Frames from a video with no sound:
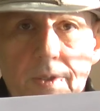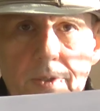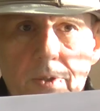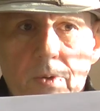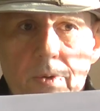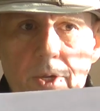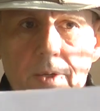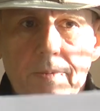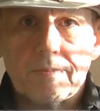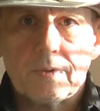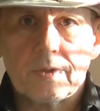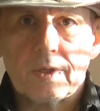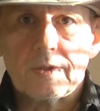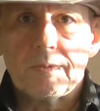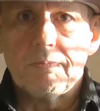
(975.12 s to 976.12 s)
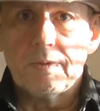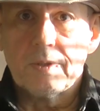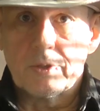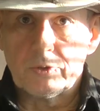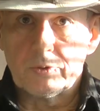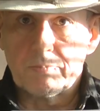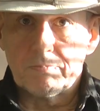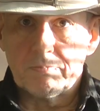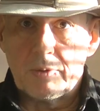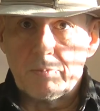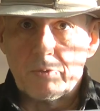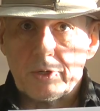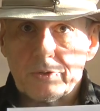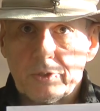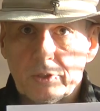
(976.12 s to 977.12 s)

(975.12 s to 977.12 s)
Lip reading: and they go, yeah, okay, can you memorize